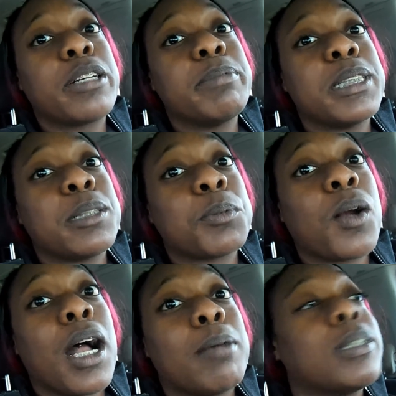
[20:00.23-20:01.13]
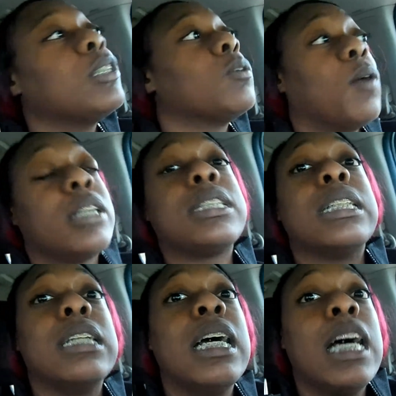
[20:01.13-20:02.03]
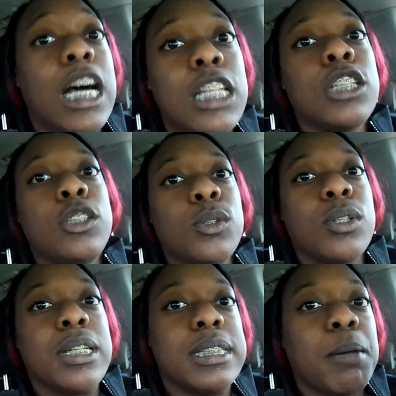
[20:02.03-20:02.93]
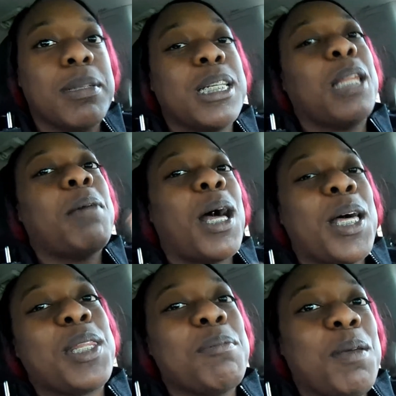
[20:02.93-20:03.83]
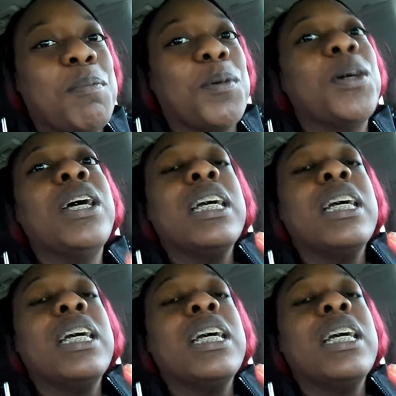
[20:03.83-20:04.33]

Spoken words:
to subscribe so you can watch the other stories I'm going to tell about other people.